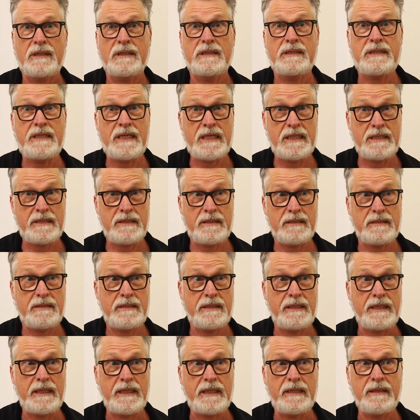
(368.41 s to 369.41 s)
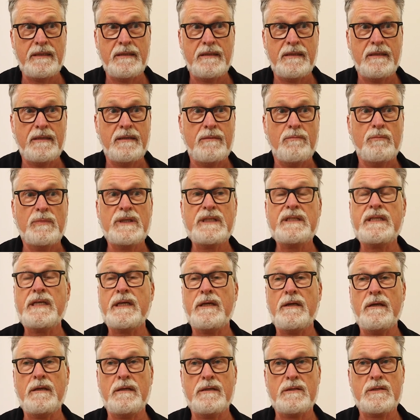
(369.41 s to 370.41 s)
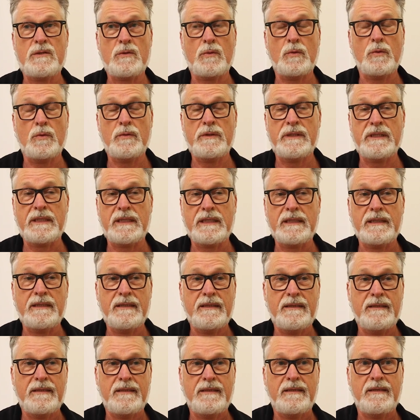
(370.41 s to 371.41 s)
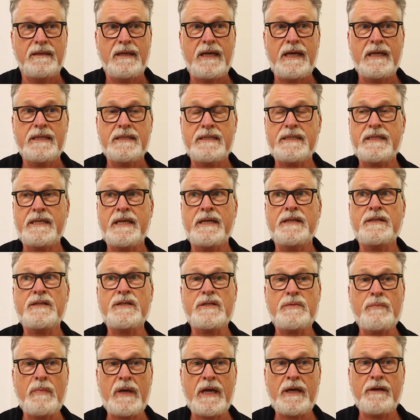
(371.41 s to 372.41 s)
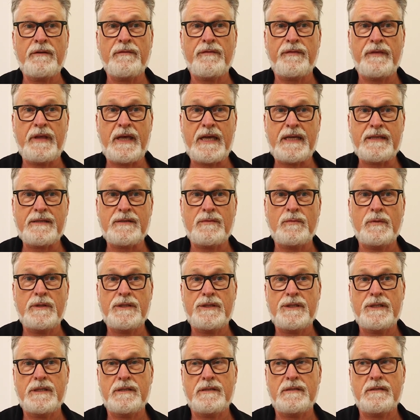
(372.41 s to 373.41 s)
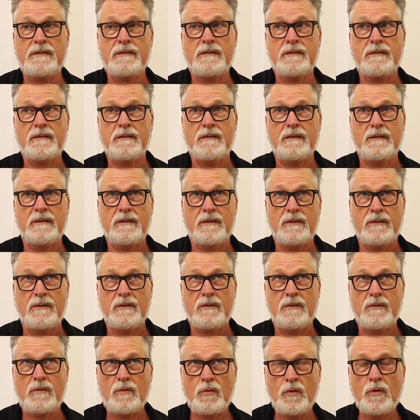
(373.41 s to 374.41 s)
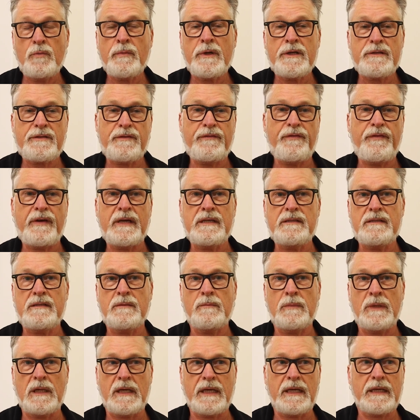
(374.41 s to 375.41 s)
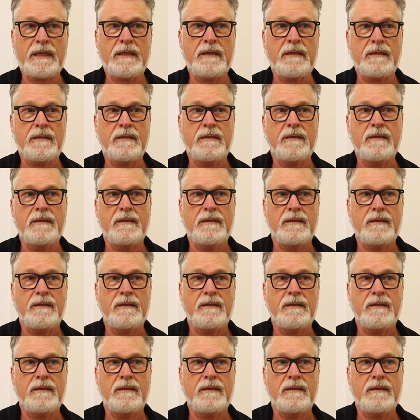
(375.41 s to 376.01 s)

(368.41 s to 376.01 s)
intensity, meticulous order, and sense made of that which is almost phantom-like,